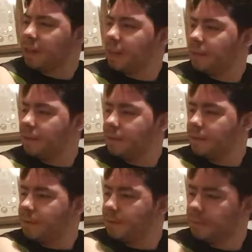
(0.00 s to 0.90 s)

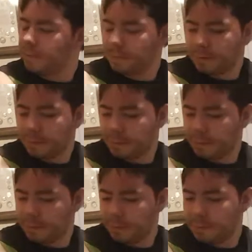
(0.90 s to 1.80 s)

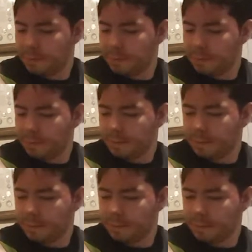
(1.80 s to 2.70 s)

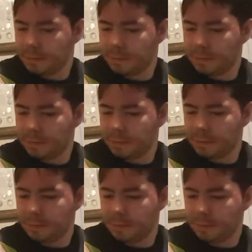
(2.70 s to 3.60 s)

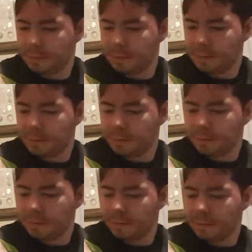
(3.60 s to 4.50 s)

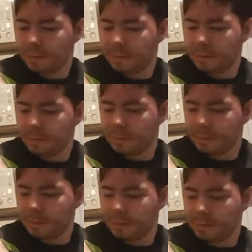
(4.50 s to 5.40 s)

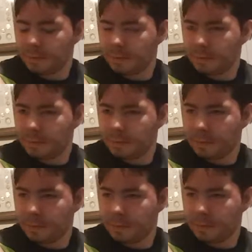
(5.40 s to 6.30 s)
This person isn't speaking.